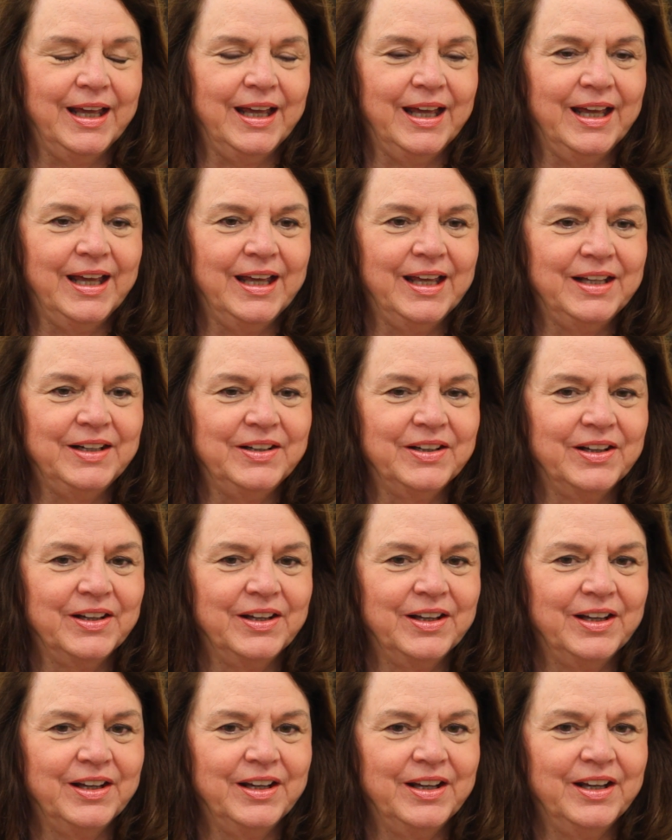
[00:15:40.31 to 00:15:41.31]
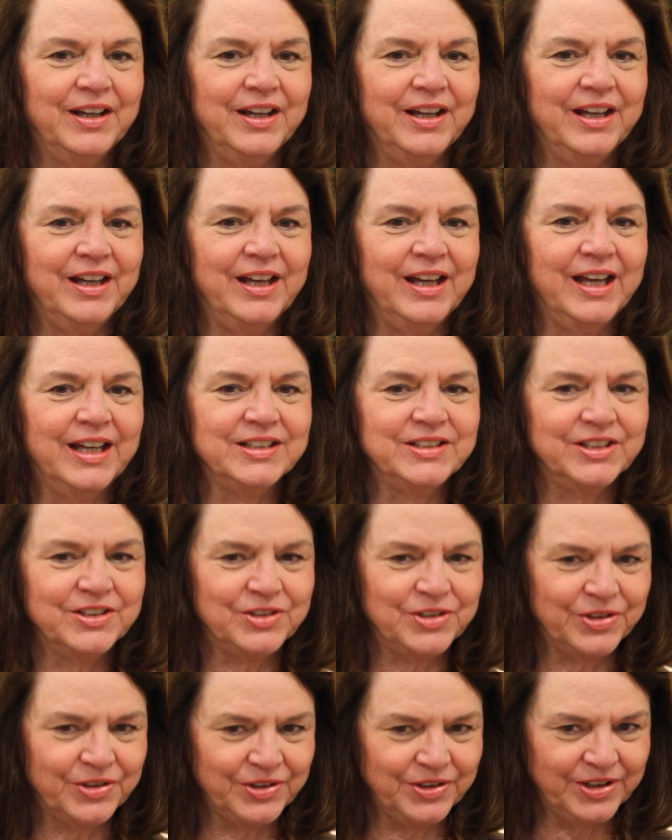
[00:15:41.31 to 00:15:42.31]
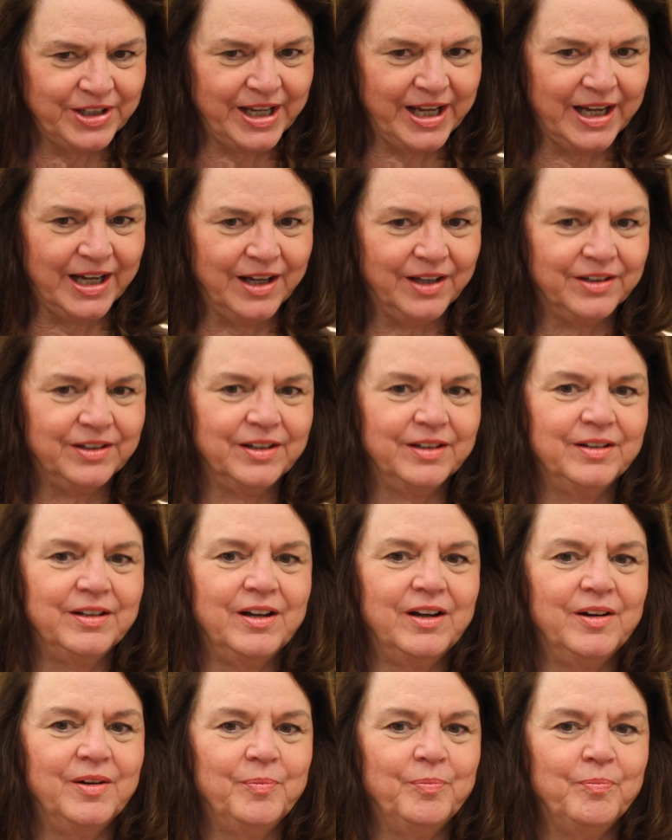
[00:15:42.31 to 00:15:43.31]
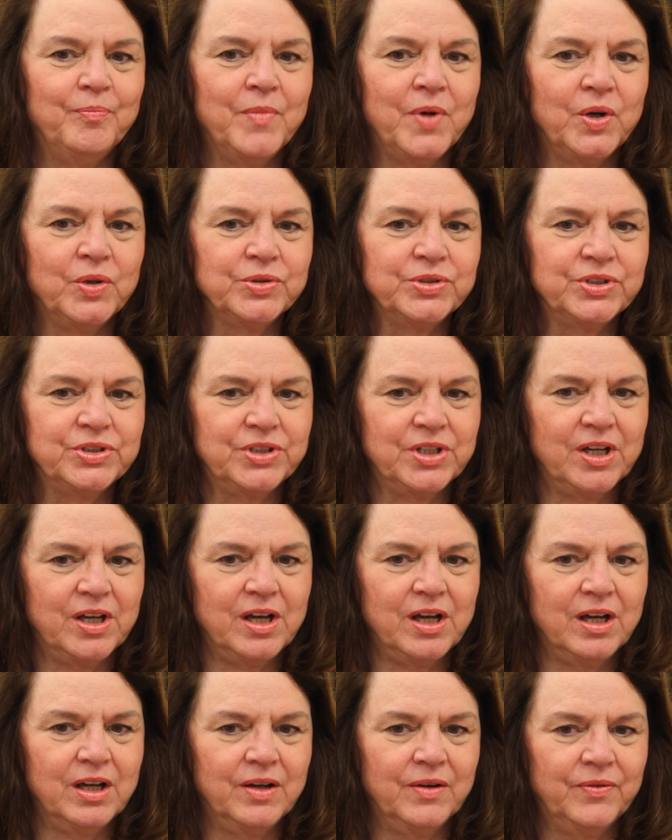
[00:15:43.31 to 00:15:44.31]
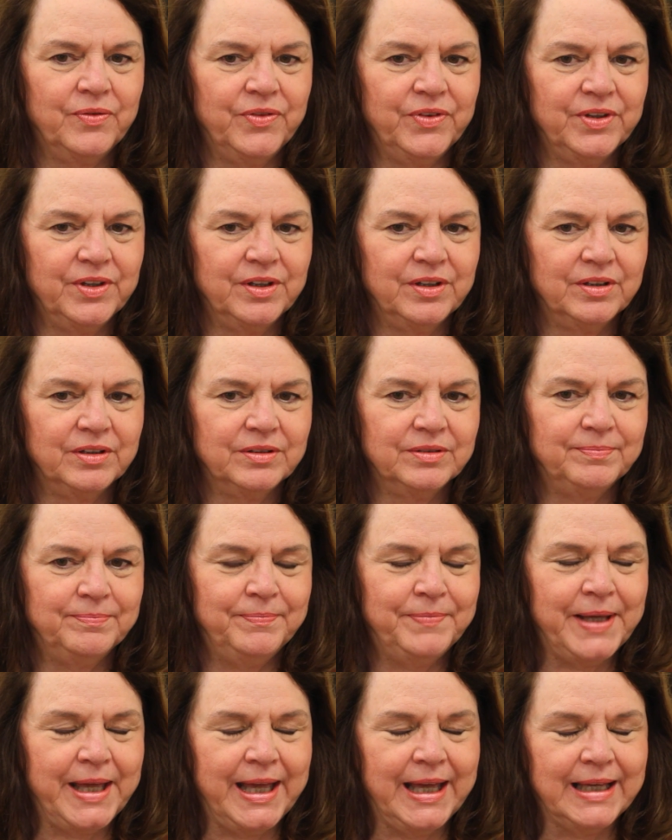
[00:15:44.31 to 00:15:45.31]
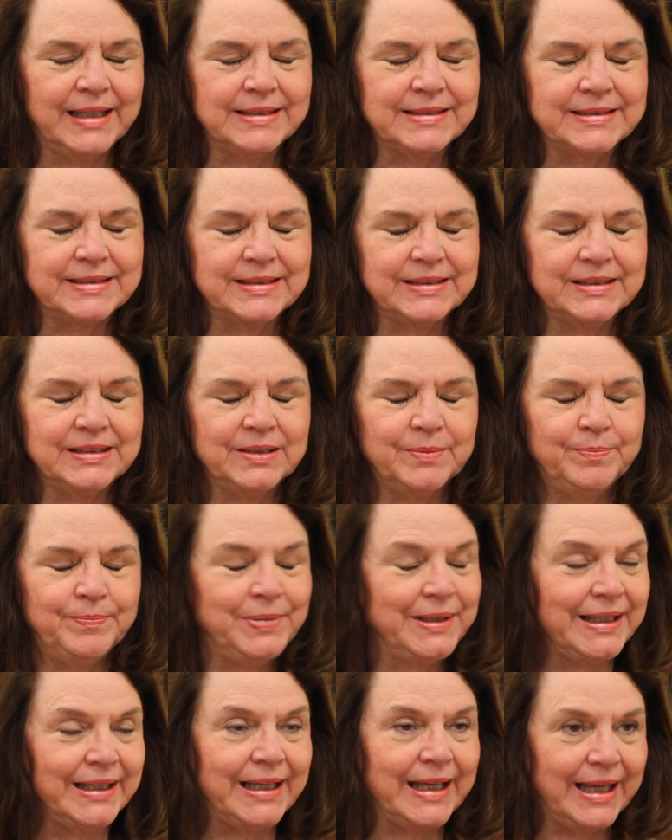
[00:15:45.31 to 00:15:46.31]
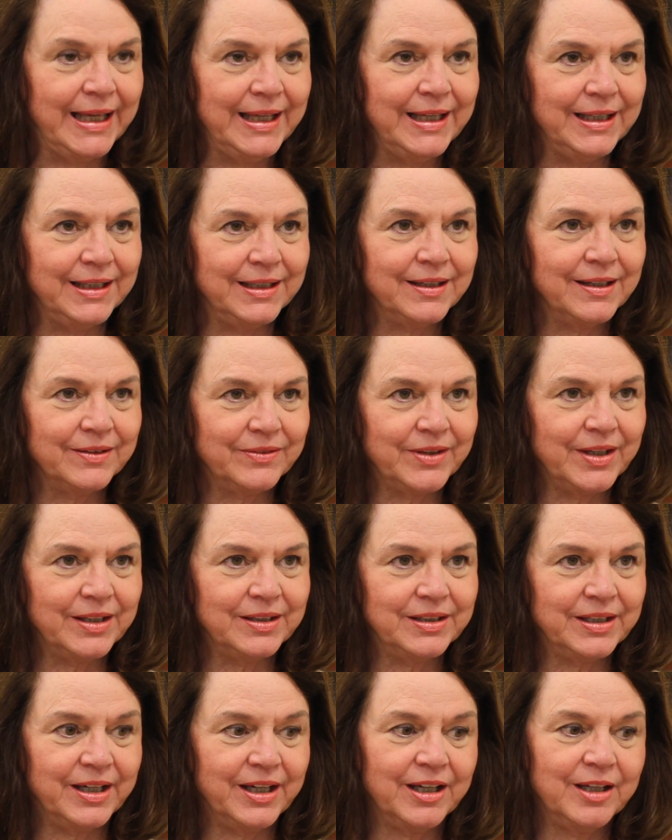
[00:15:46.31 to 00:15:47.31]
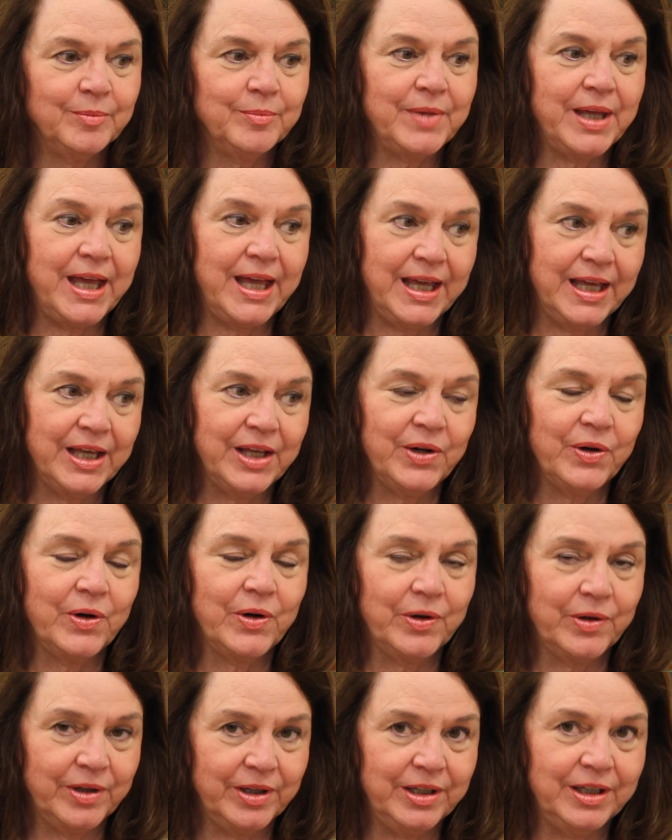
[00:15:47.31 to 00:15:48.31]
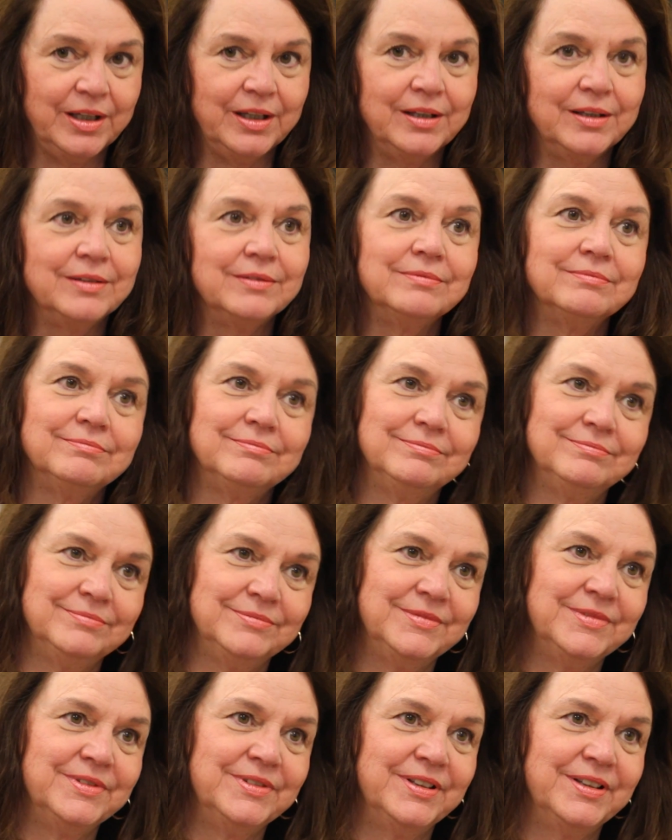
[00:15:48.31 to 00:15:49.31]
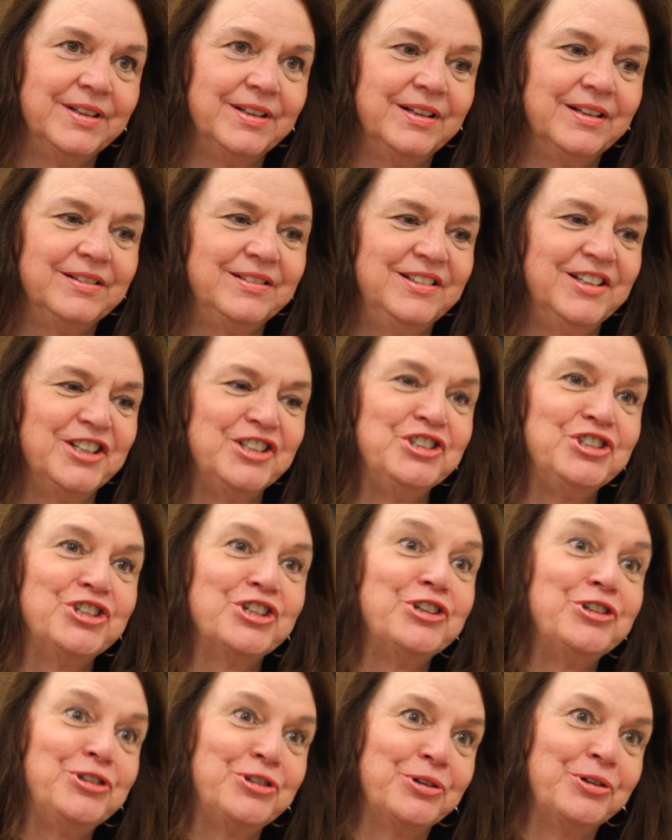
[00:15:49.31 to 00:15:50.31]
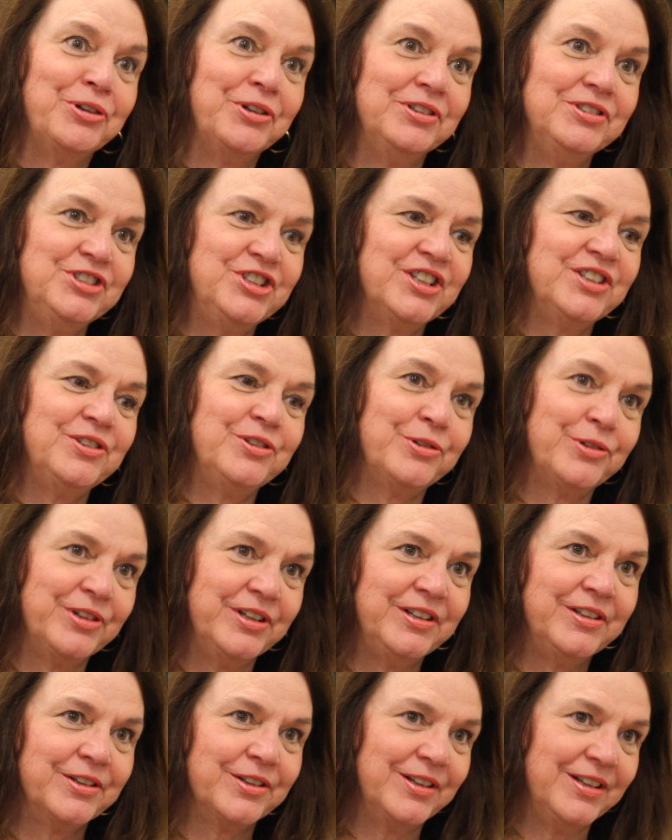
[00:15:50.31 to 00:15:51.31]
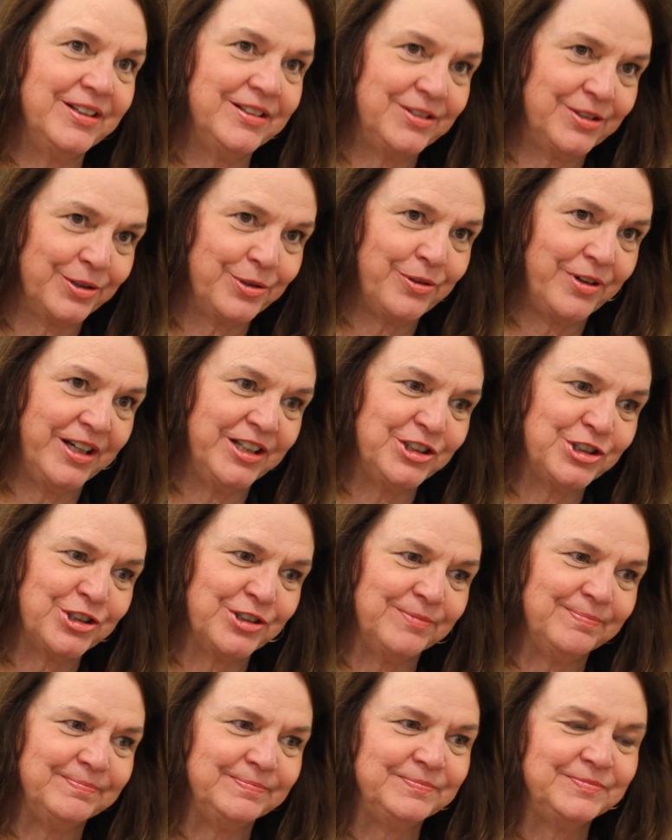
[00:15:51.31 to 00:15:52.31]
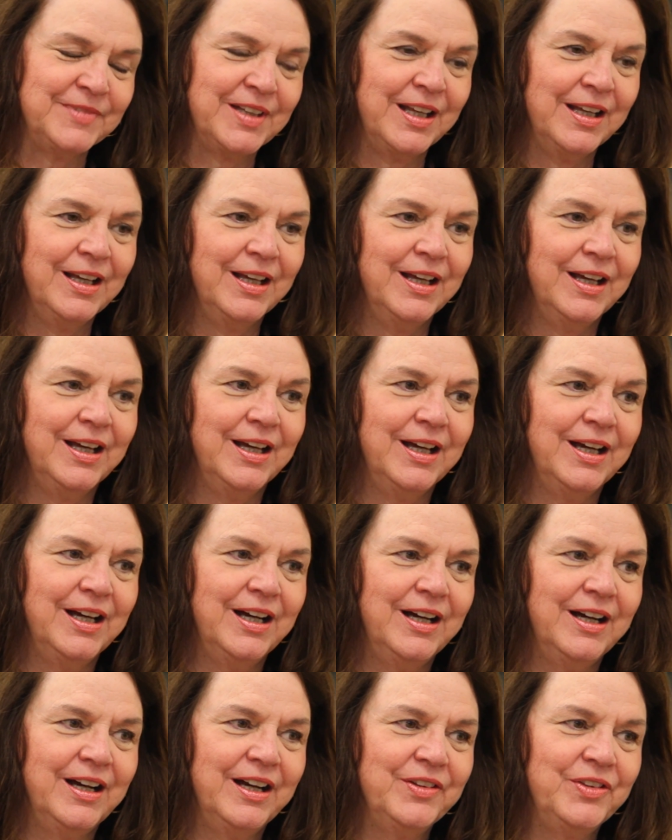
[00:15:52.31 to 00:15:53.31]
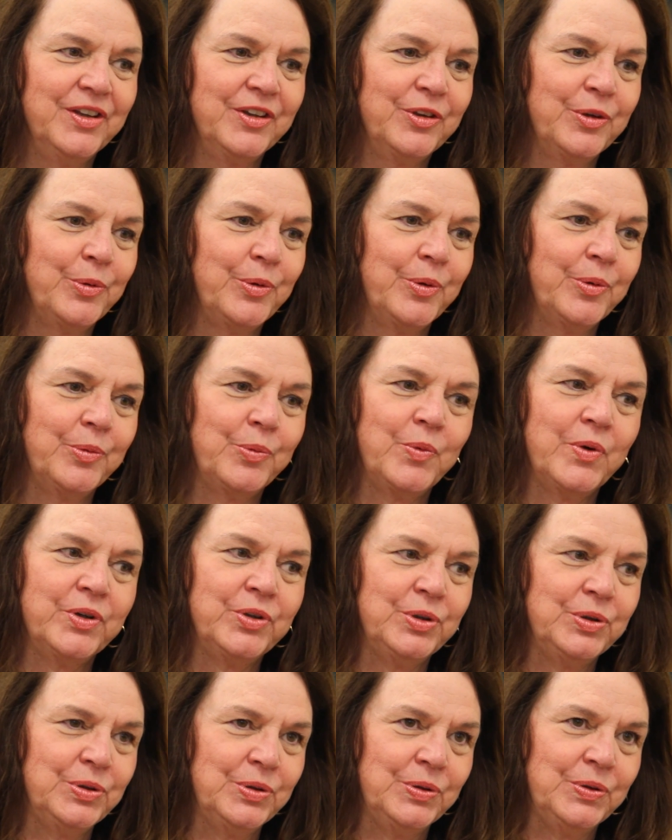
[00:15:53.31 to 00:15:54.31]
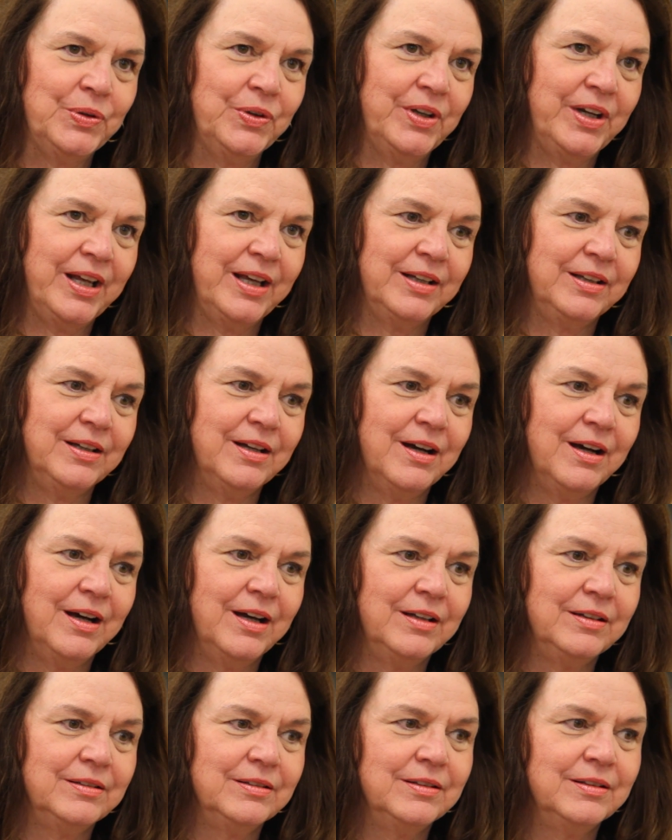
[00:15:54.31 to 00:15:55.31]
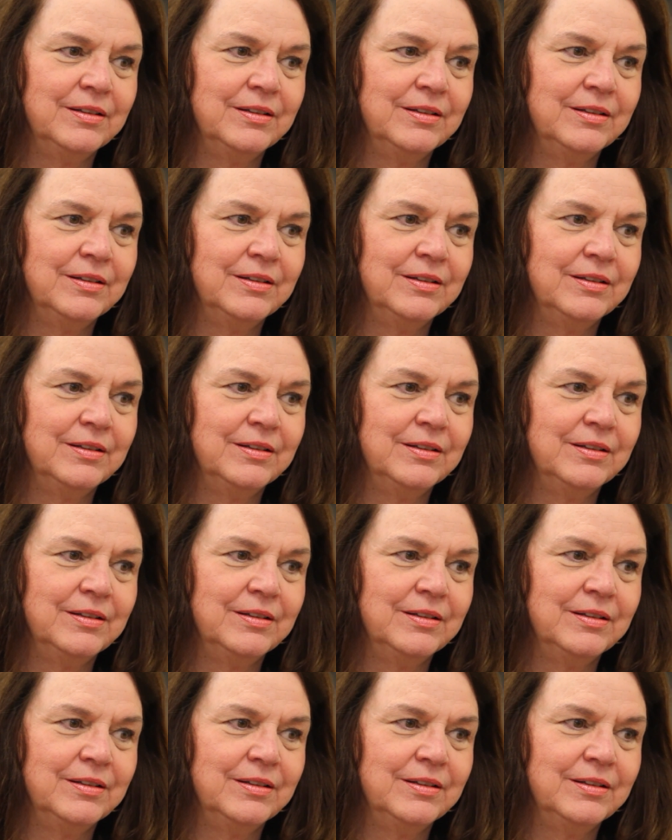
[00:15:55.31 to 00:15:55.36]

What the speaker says: And as it turned out, most of the bands in the Big Eight at that time had already done gender integration. I think there were one or two that had not.